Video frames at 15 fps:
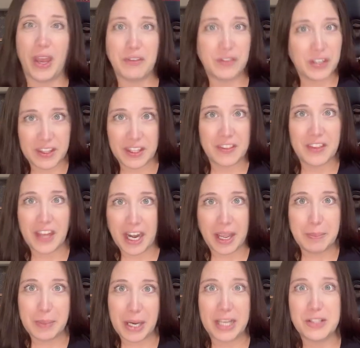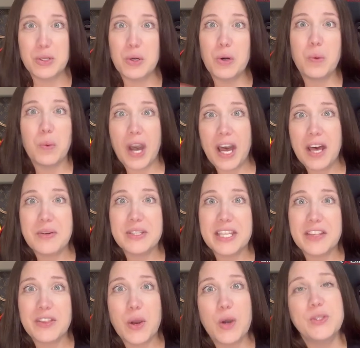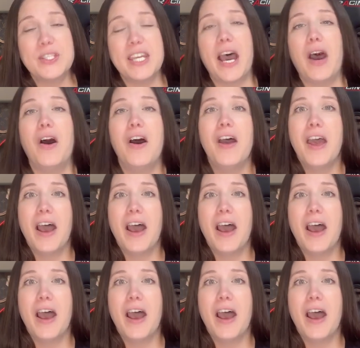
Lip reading: everything that I bought. So while I was at the hotel,